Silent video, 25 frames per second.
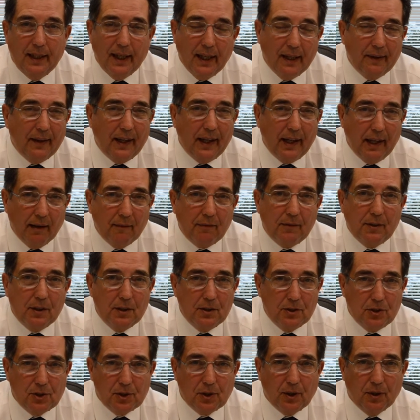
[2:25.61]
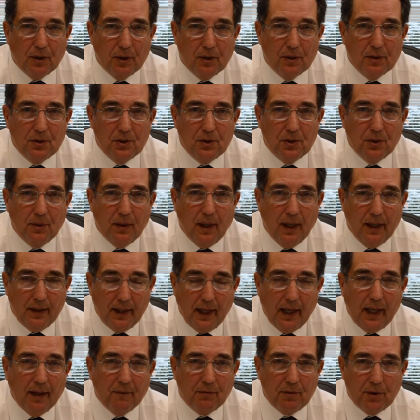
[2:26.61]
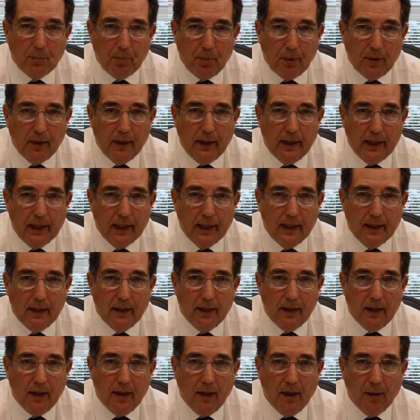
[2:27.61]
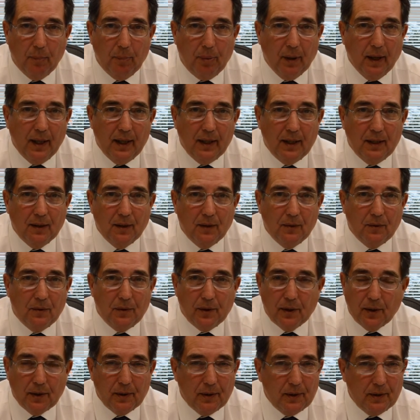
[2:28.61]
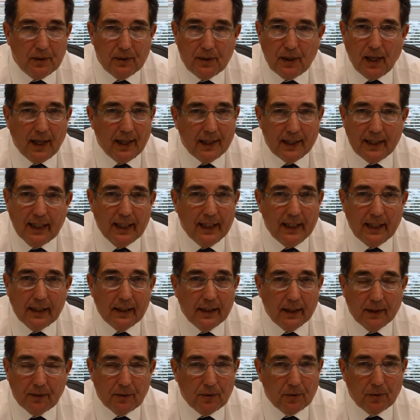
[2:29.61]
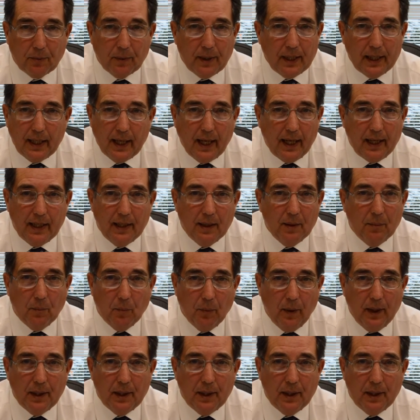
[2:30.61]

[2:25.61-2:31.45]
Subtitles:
Yeah, they have concerns and they have to plan, but they're not getting the 3 a.m.